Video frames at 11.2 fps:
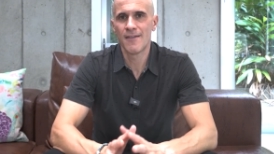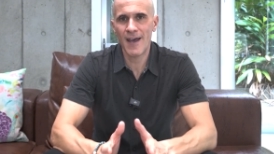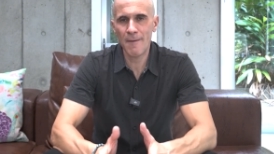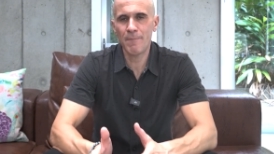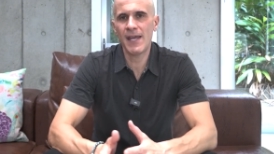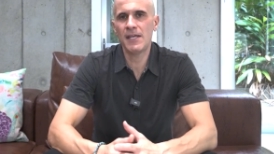
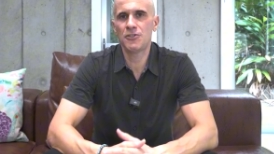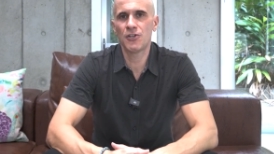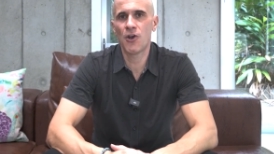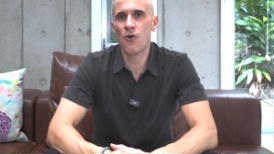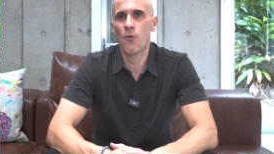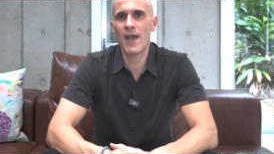that pain should
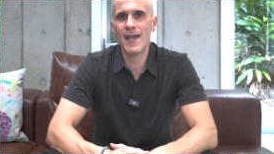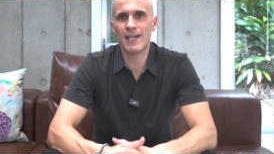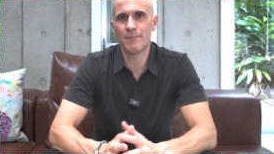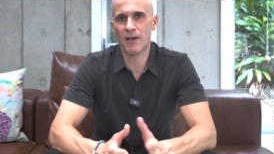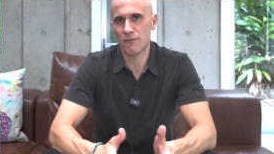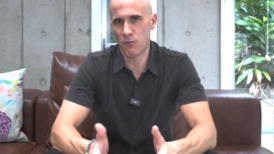go away
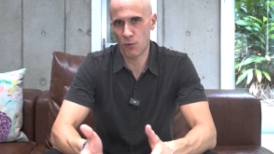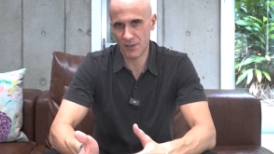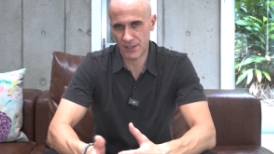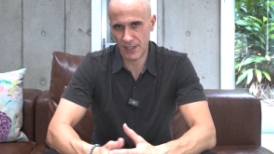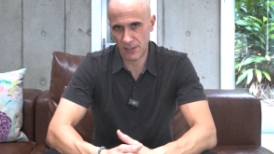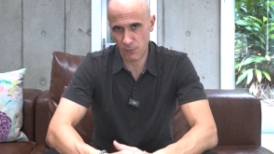in about 4
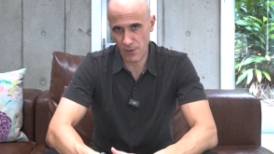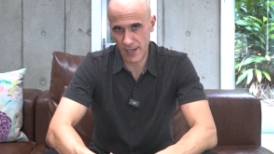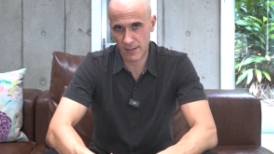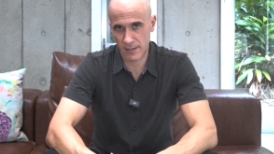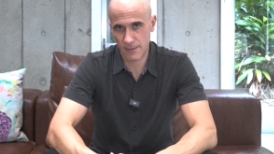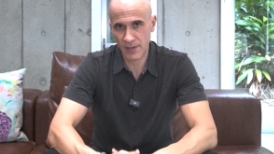to 6
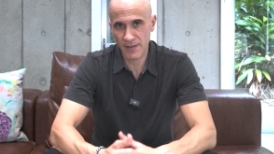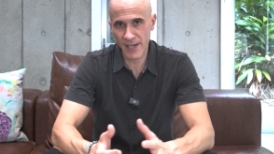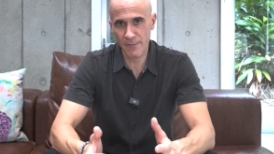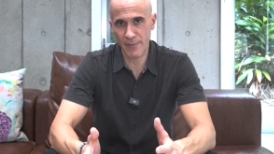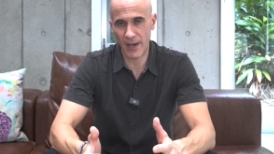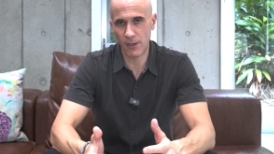weeks.
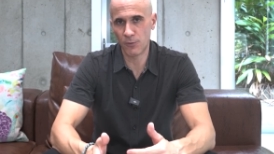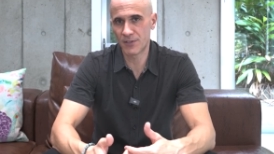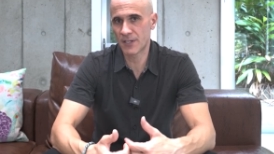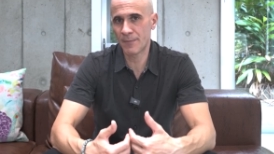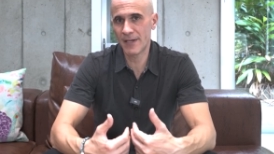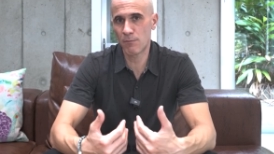Think about it. When
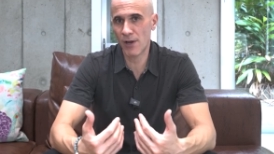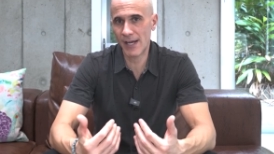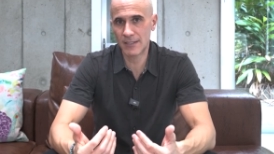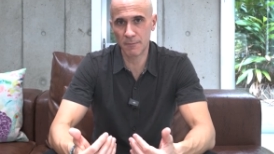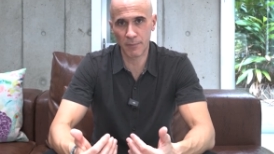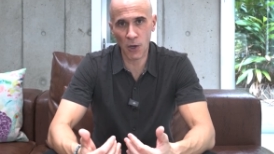somebody
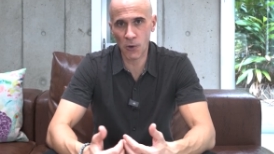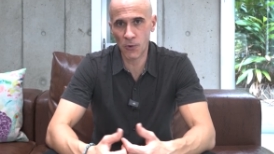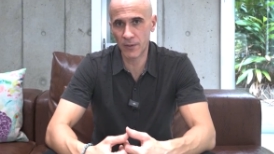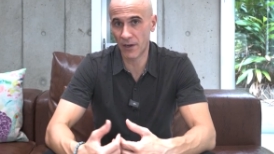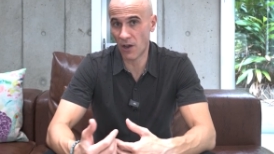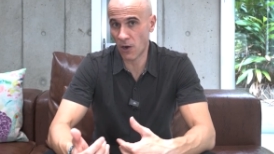breaks a
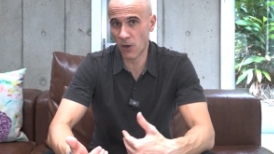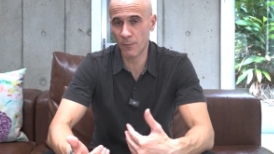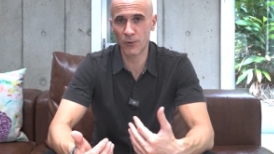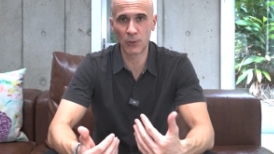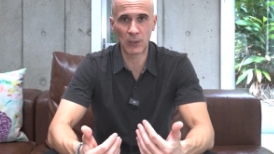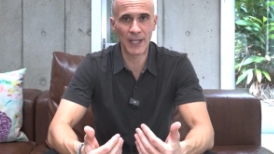bone, an
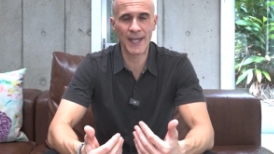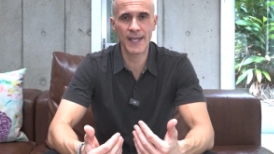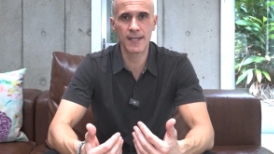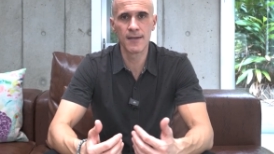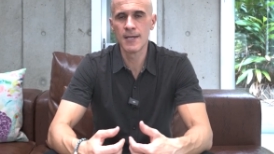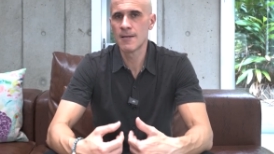arm or a
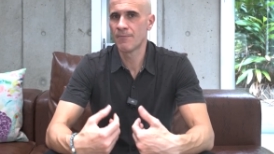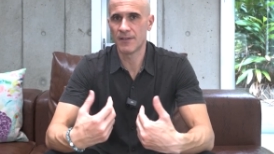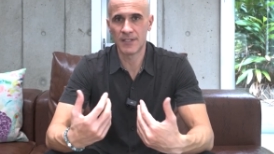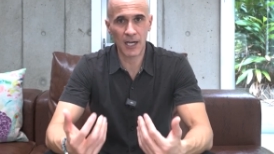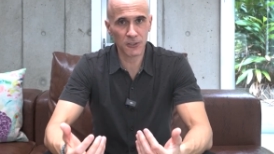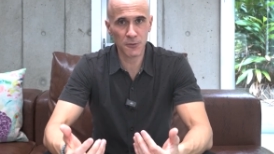leg,
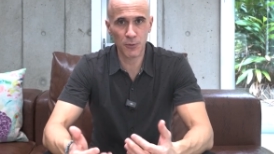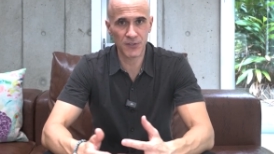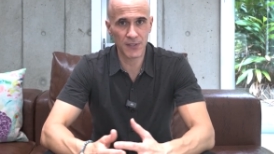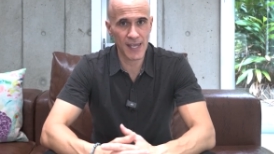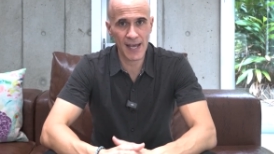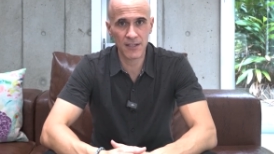the doctor
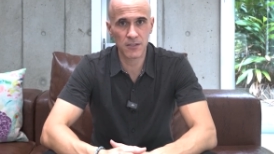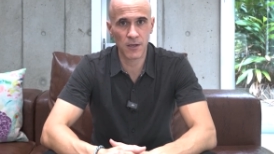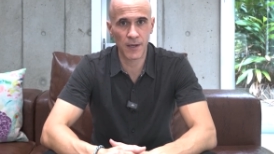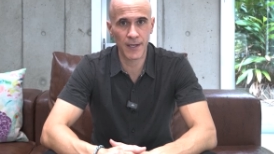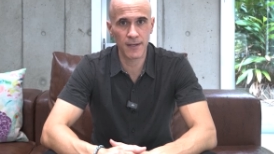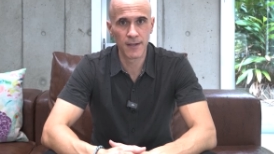puts a cast
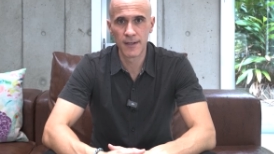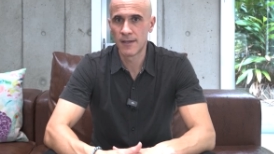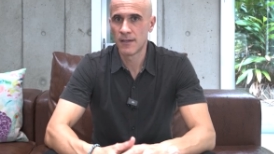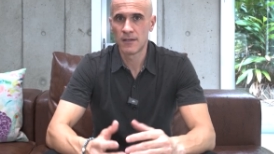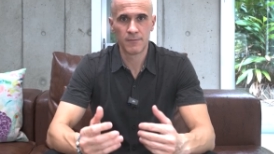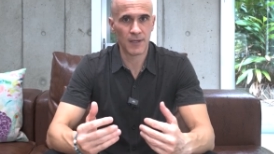on it.
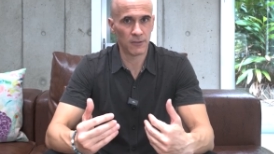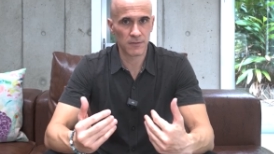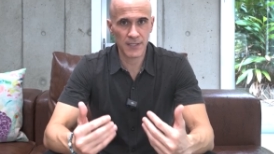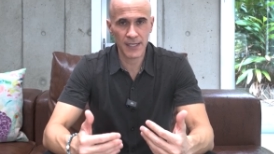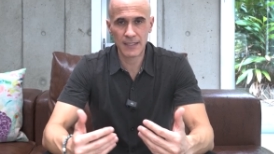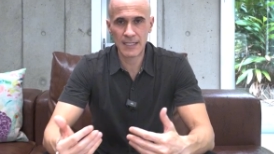About
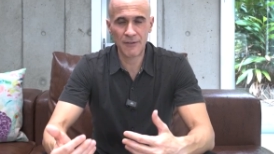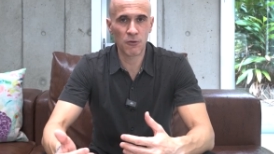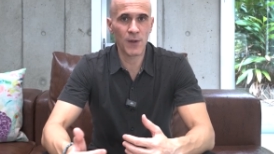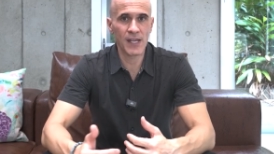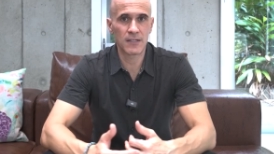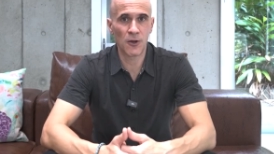6,
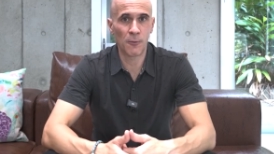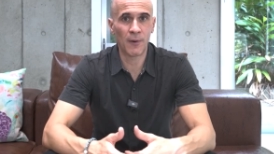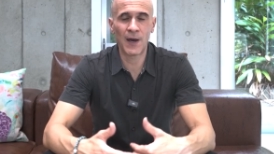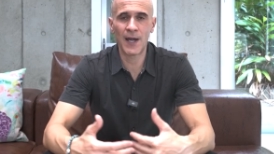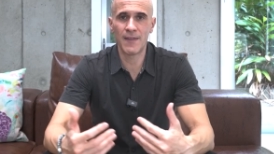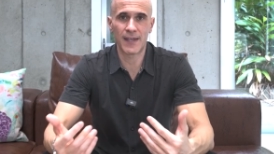7 weeks go
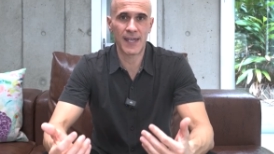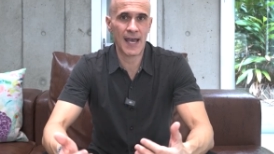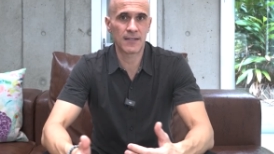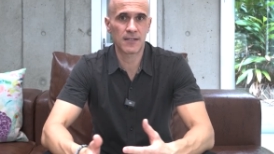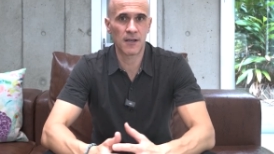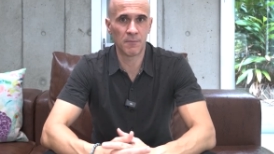by, the
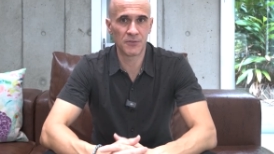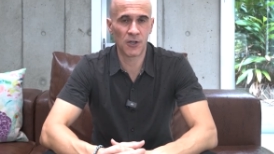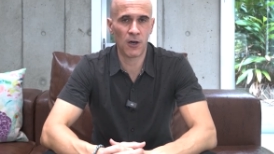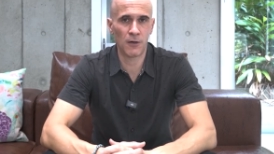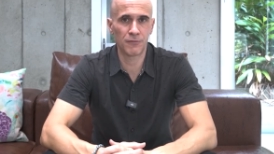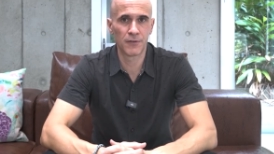cast comes
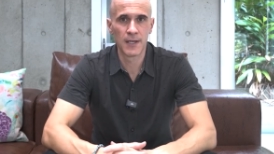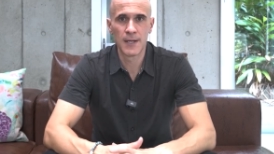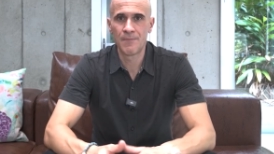off,